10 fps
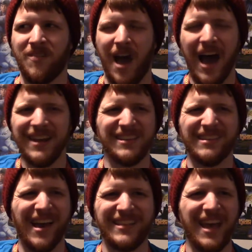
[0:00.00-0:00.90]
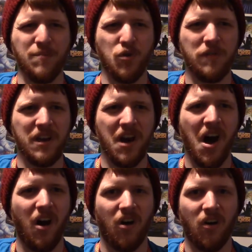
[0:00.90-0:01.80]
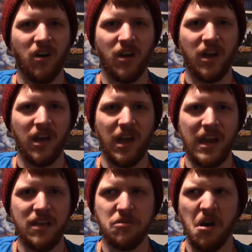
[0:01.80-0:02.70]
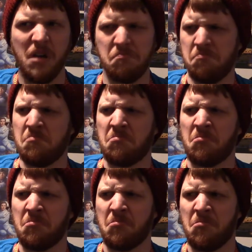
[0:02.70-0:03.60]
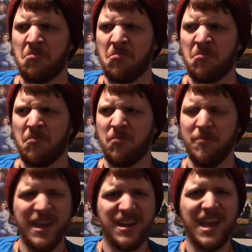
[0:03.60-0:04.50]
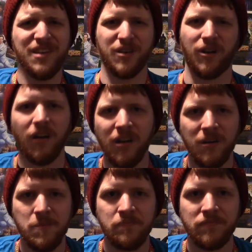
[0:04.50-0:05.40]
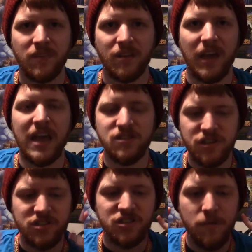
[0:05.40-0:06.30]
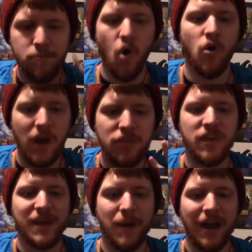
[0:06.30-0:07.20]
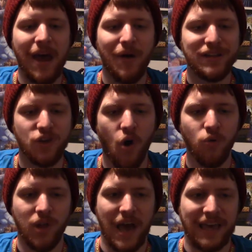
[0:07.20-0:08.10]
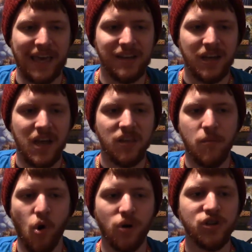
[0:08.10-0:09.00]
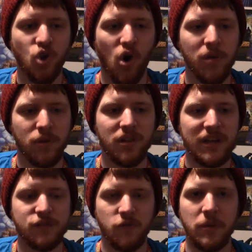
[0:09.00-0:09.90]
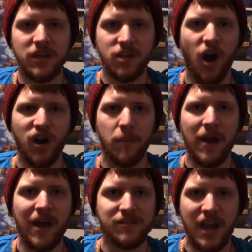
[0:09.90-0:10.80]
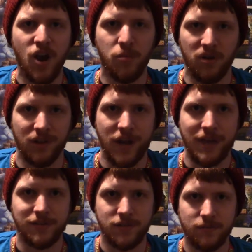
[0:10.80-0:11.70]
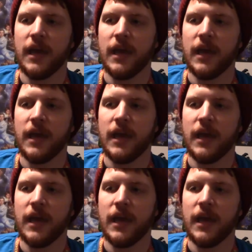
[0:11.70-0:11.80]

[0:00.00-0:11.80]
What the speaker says: I didn't like that movie at all. And he thought, me neither. And just the more I think about how I don't like it, the more enjoyable it is for me to talk about how terrible it is.